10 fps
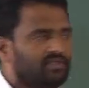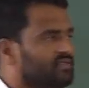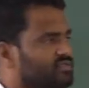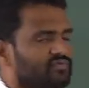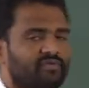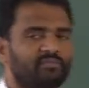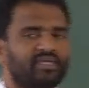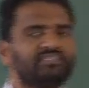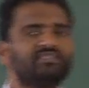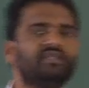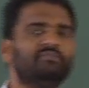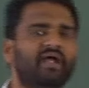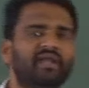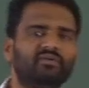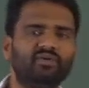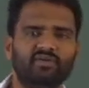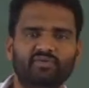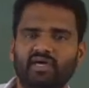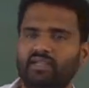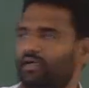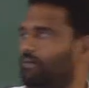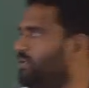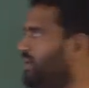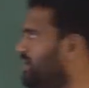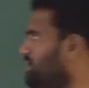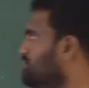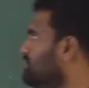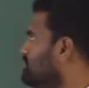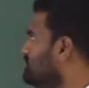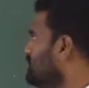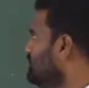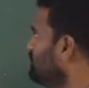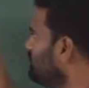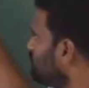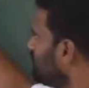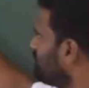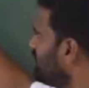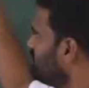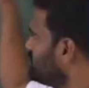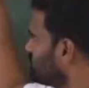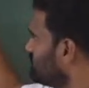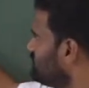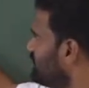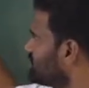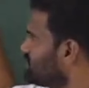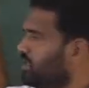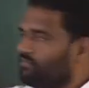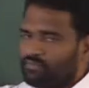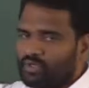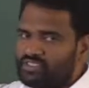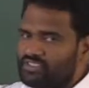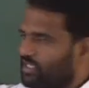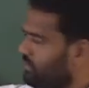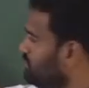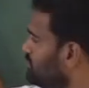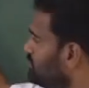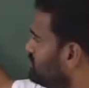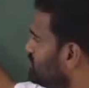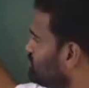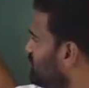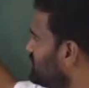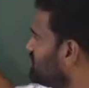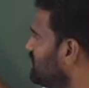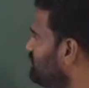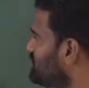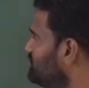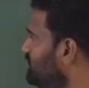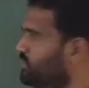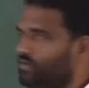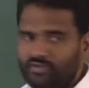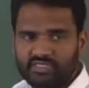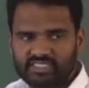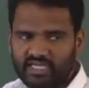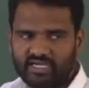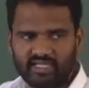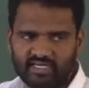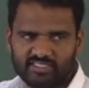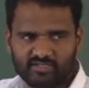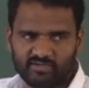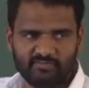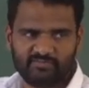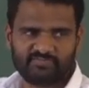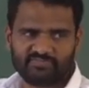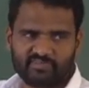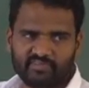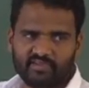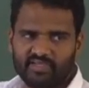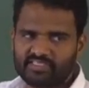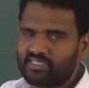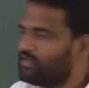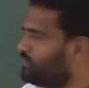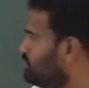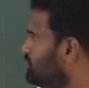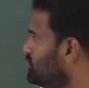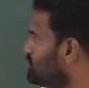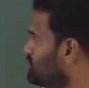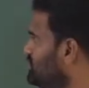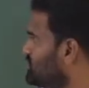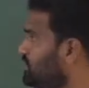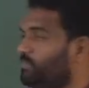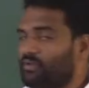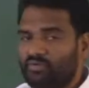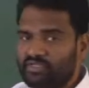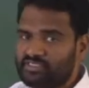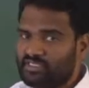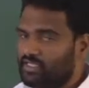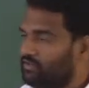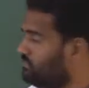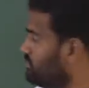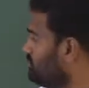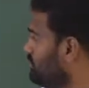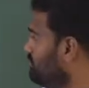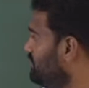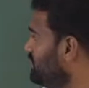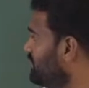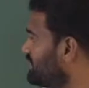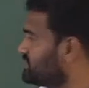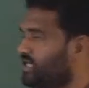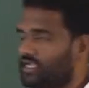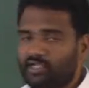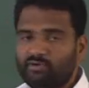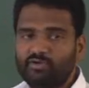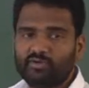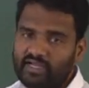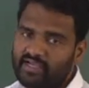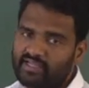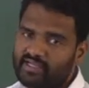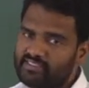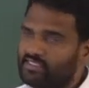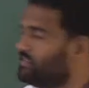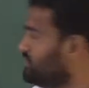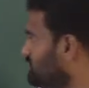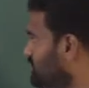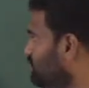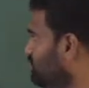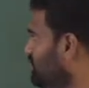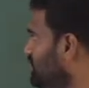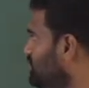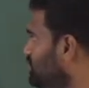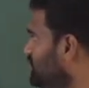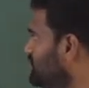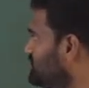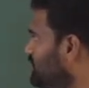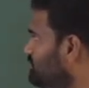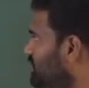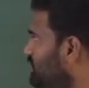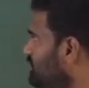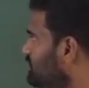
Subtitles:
so from the external battery only we are applying. Then when we apply this external potential, this potential must be equal to its kinetic energy, no? Yes or no? So this stopping potential will be exactly equal to kinetic energy. Then only you can stop the